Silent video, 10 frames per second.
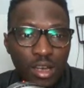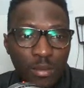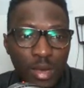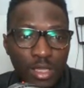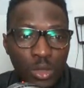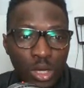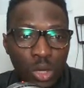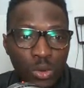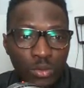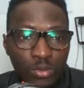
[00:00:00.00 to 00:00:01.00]
back to the
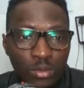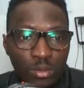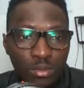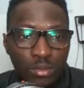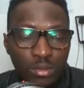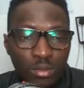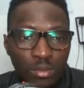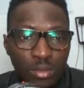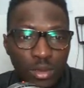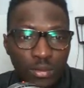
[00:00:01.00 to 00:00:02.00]
low,
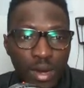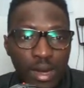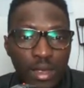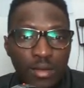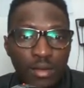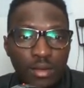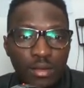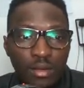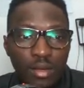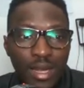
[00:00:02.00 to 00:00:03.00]
rallied.
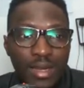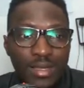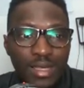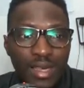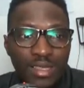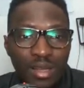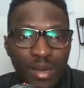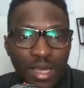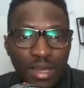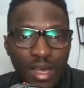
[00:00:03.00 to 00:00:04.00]
In this case, the
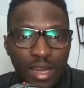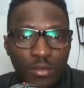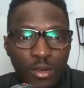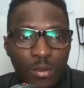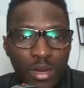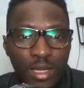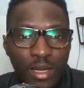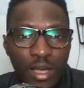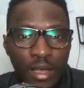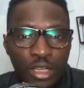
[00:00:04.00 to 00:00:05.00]
market kind of completed the head and